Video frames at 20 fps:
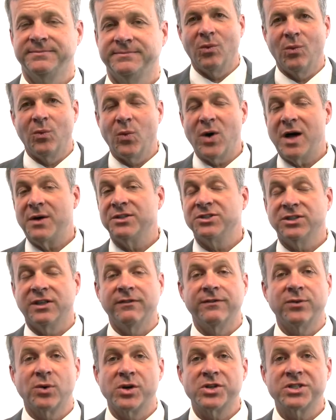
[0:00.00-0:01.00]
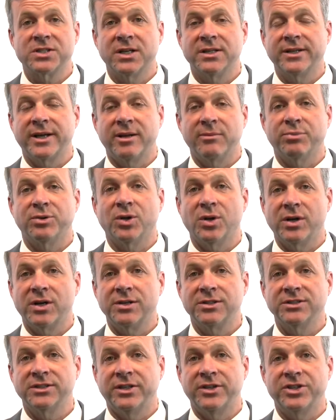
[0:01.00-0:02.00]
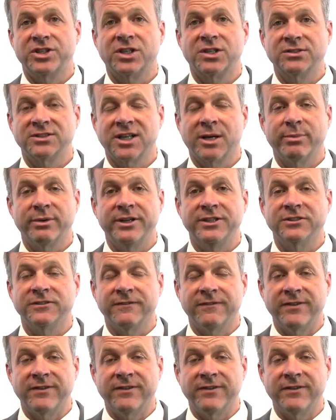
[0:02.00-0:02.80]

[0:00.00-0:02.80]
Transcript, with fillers: While it's unfortunate that employers and insurance companies